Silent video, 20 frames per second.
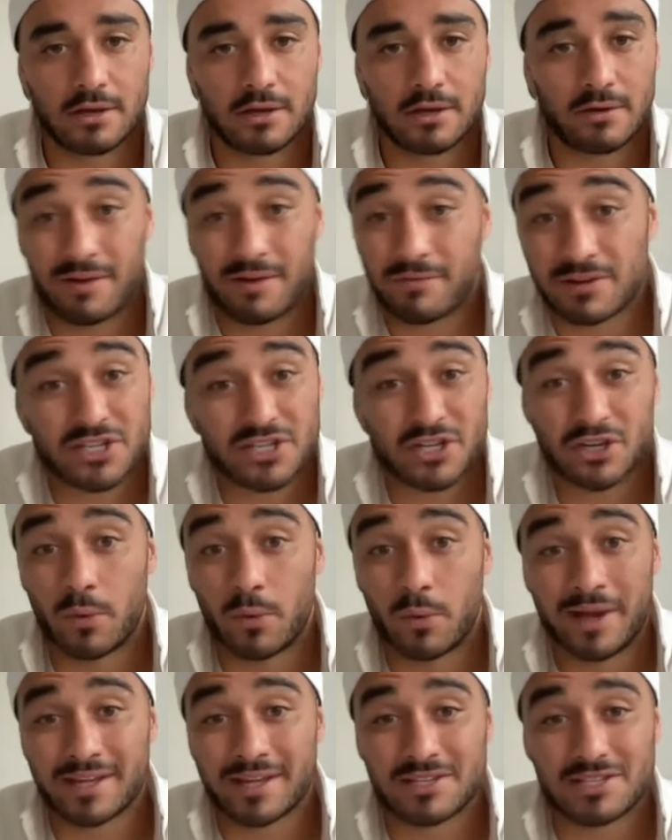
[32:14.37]
You know, every
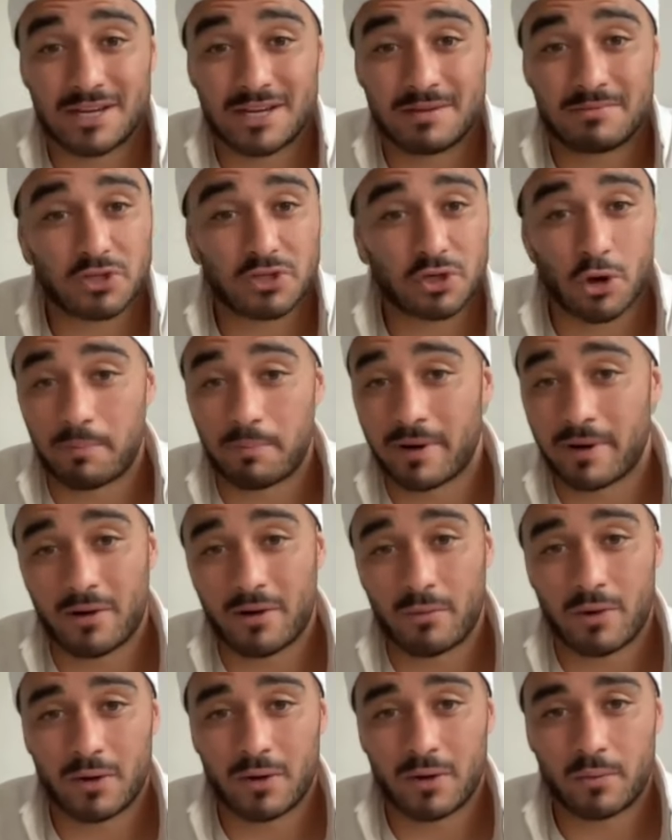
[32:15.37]
single week it seems Scott
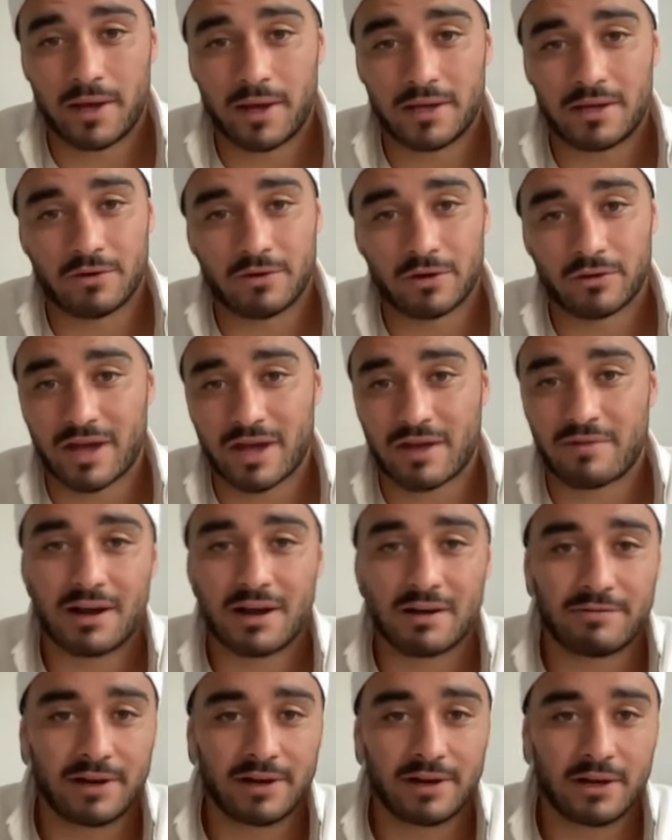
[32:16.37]
Barrett one week, you've got David
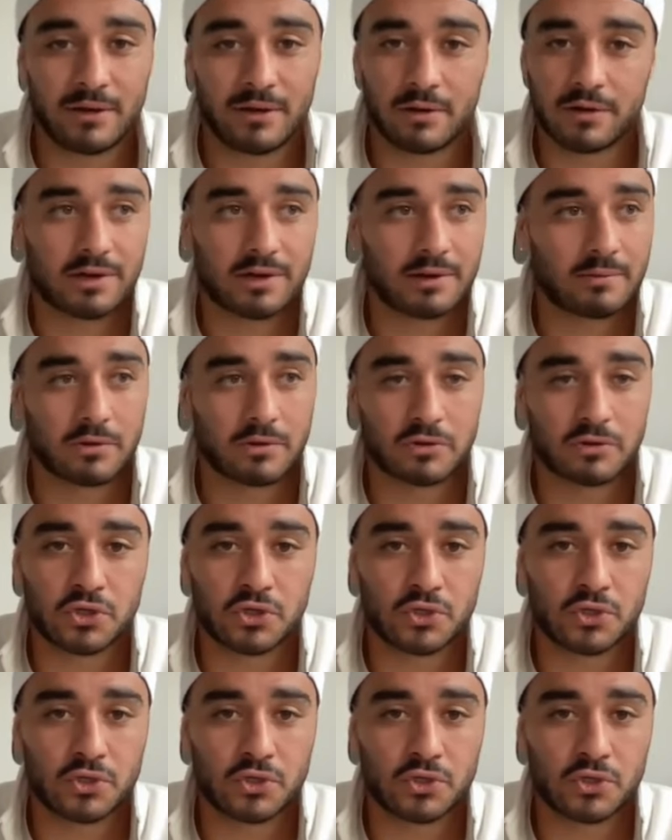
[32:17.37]
Havili, who I think I'm not too
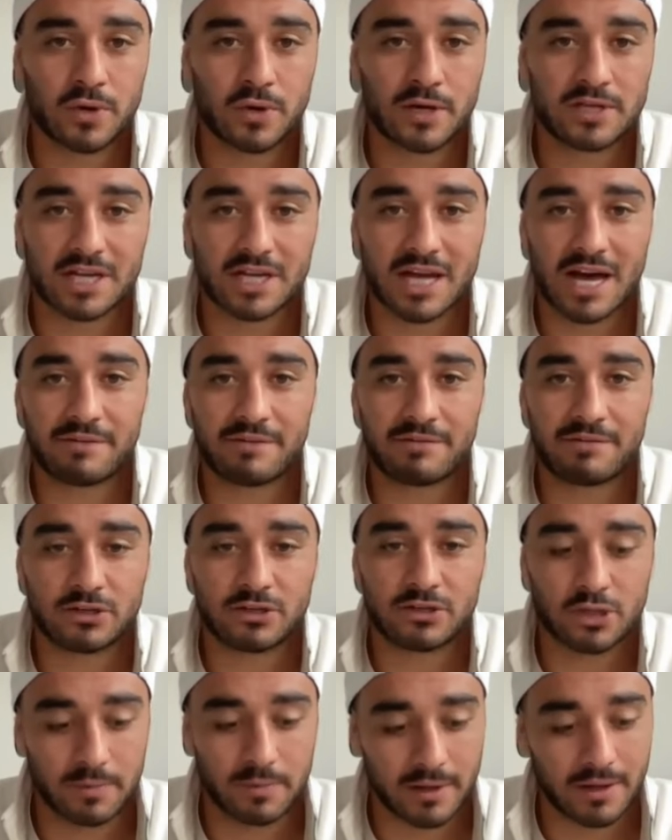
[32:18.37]
sure has a calf
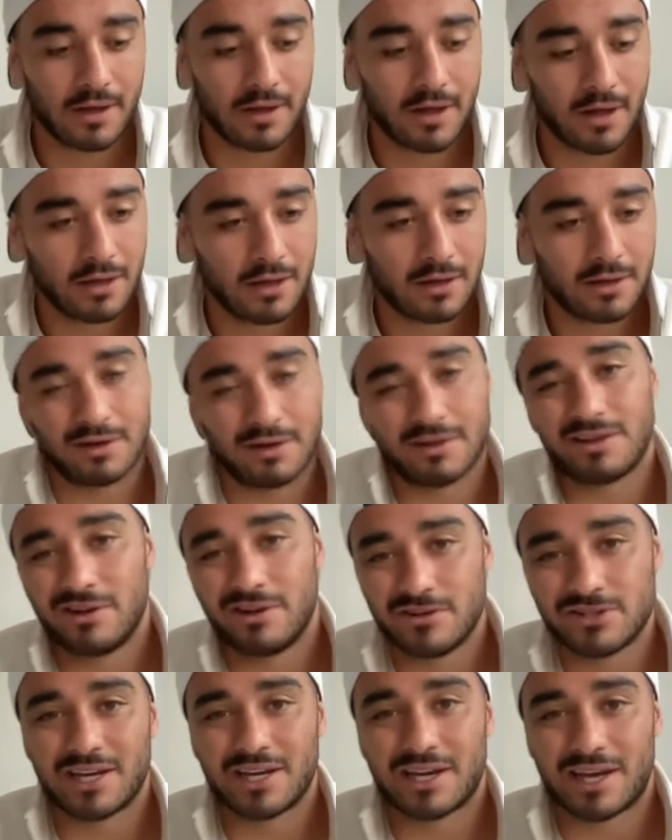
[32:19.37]
injury, but you know you're
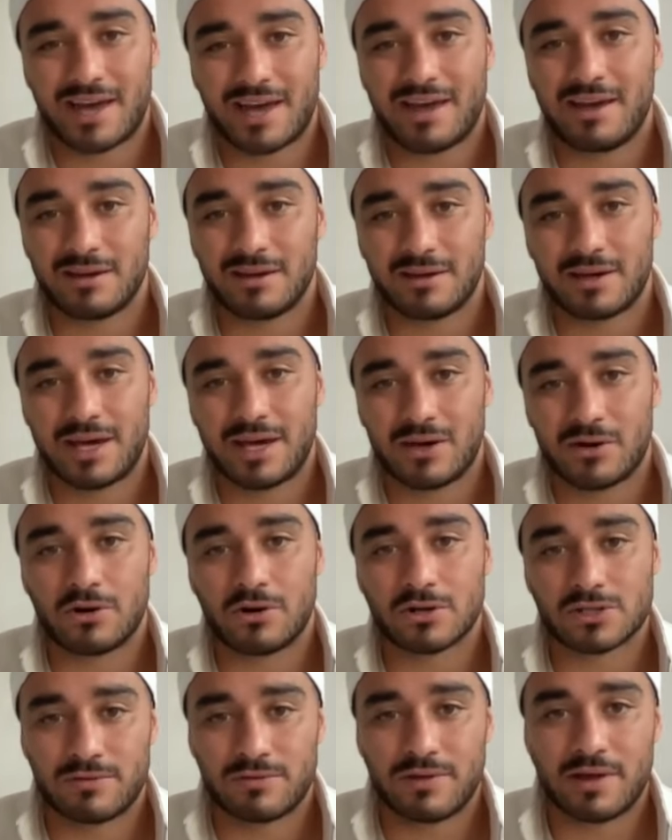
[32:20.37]
losing key key
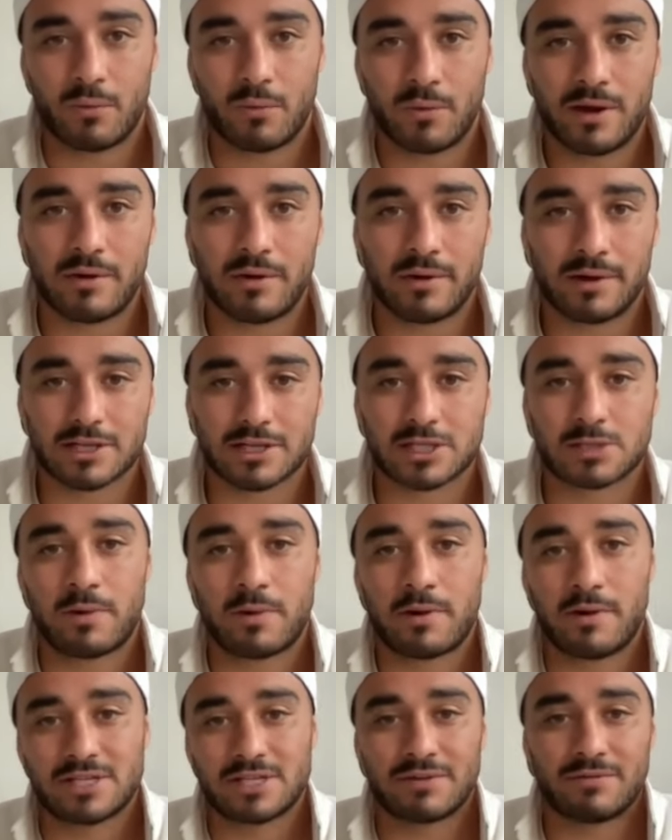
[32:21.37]
cogs of that wheel and
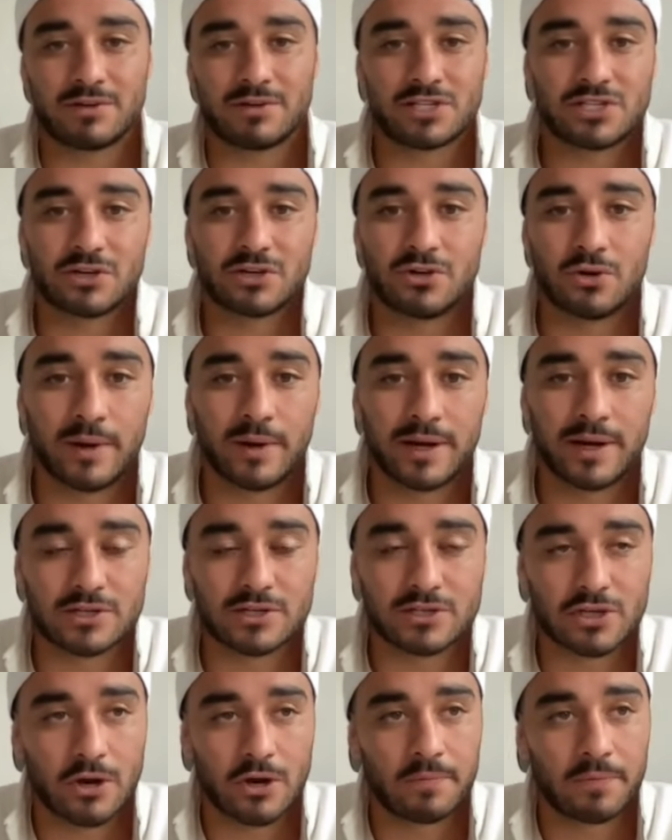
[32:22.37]
experience every single week.
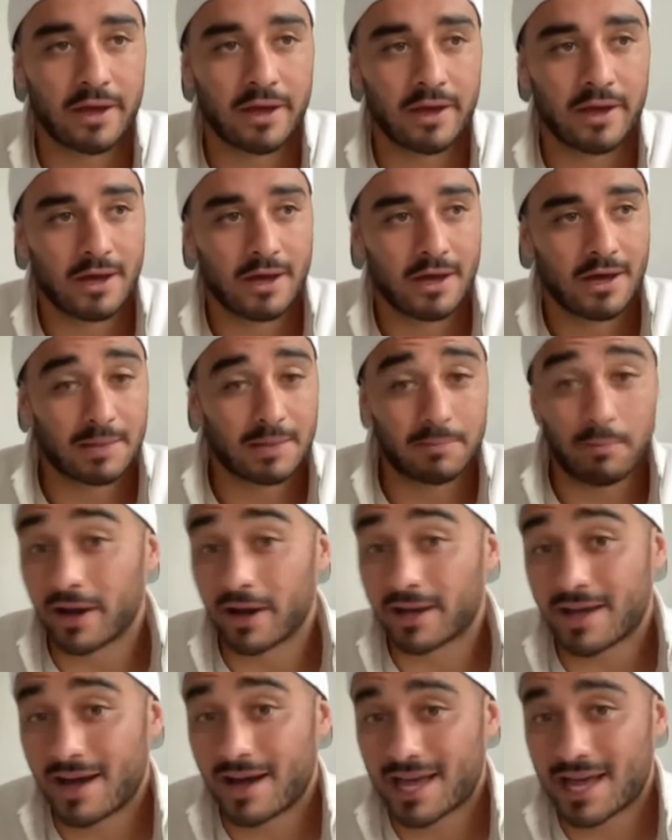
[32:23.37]
So the
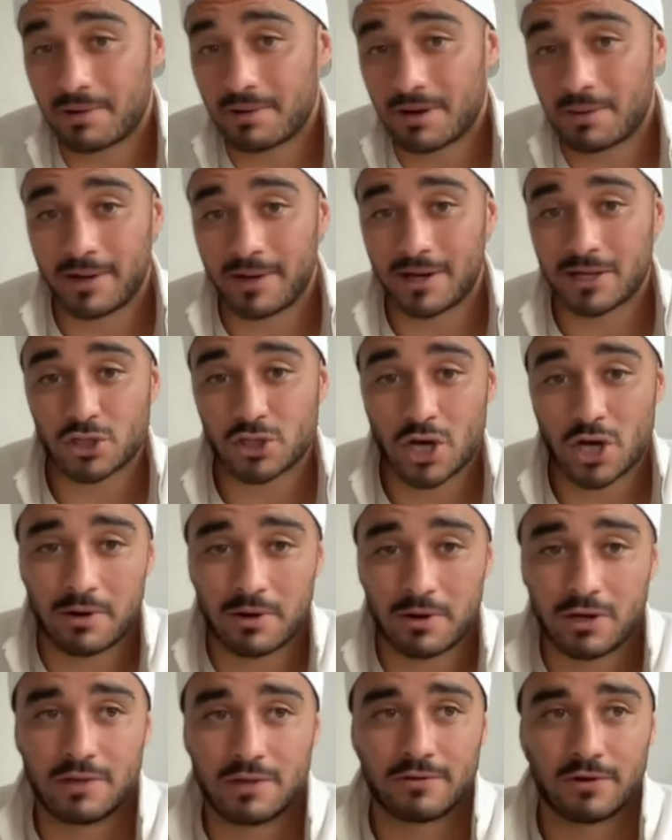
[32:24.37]
bike can't come at a better time. I
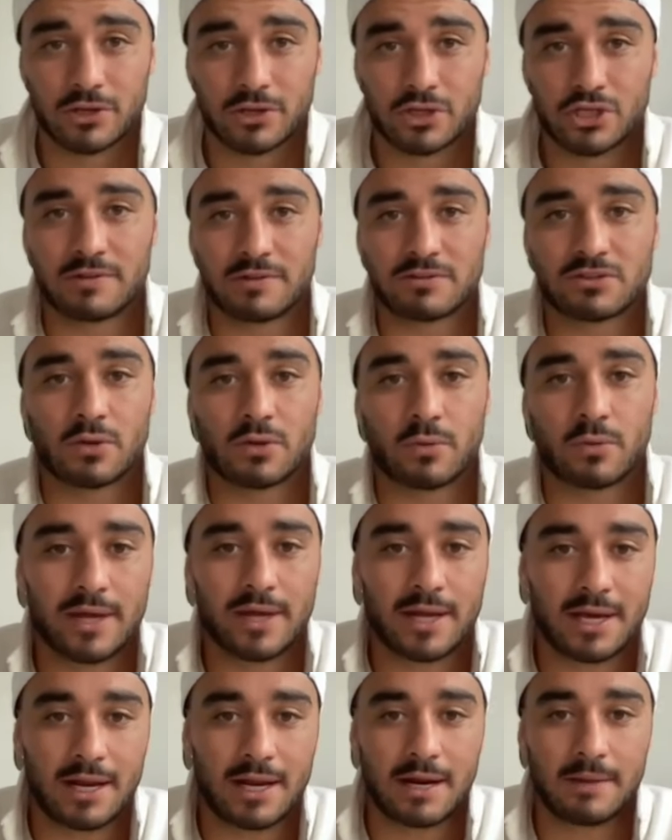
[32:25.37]
know they've got the Chiefs on the
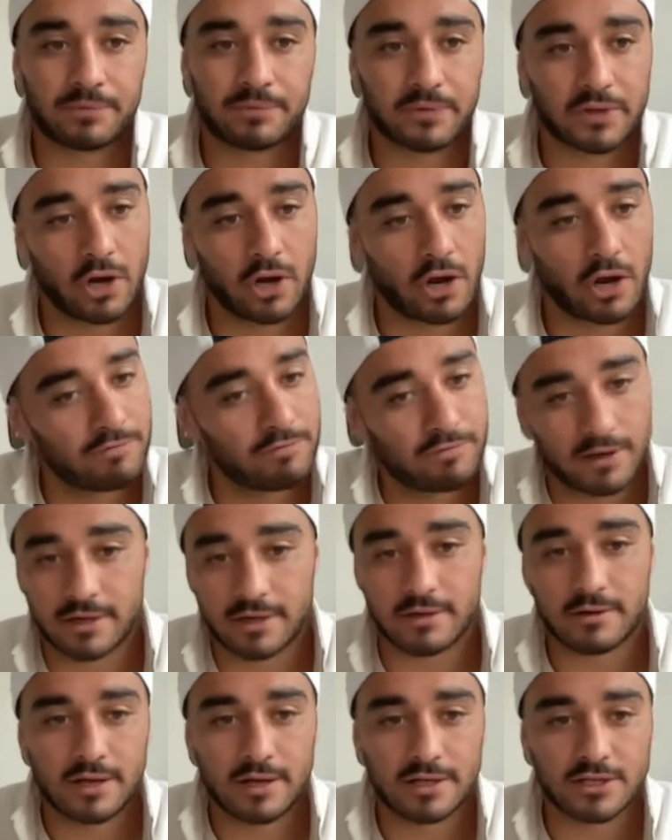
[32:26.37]
weekend, and, and
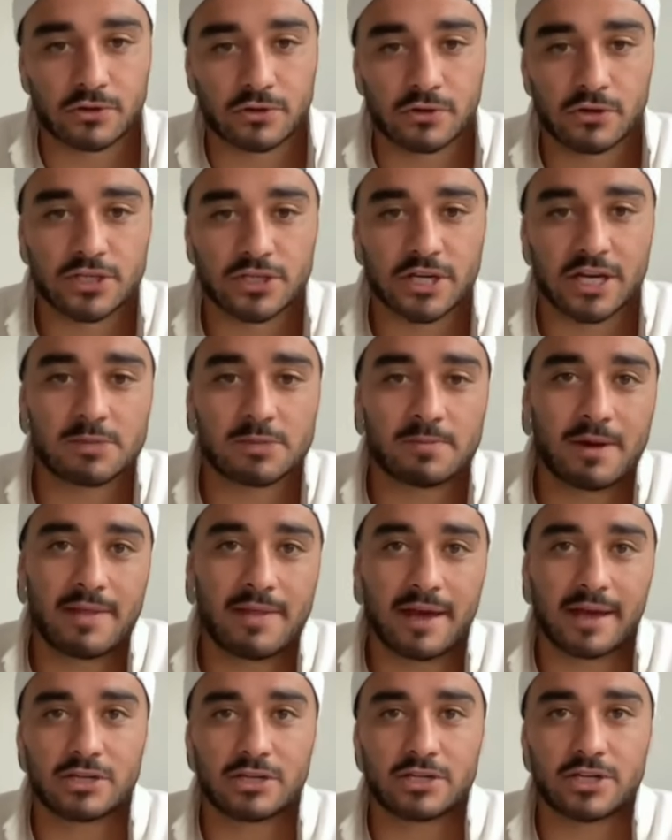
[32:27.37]
hopefully as a Crusaders man
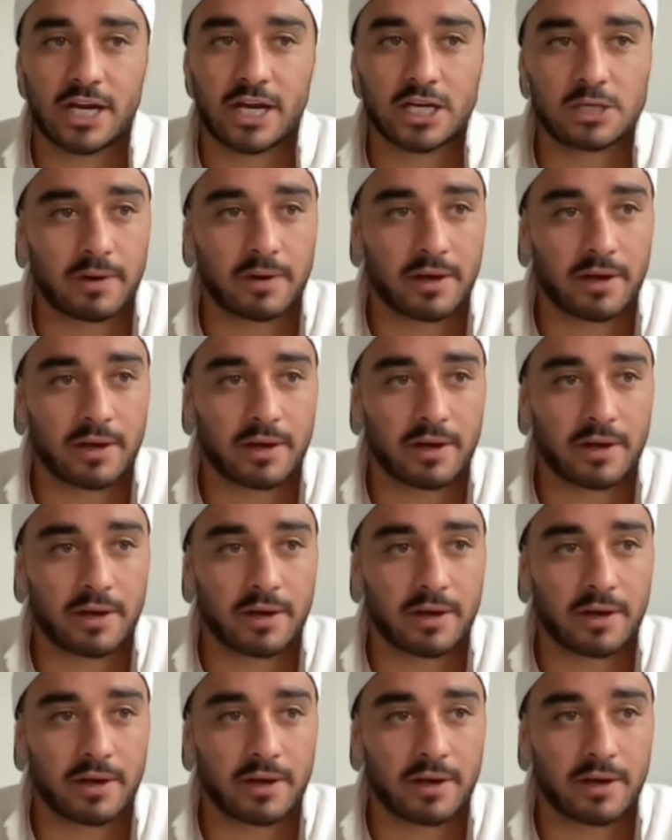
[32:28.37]
that can change.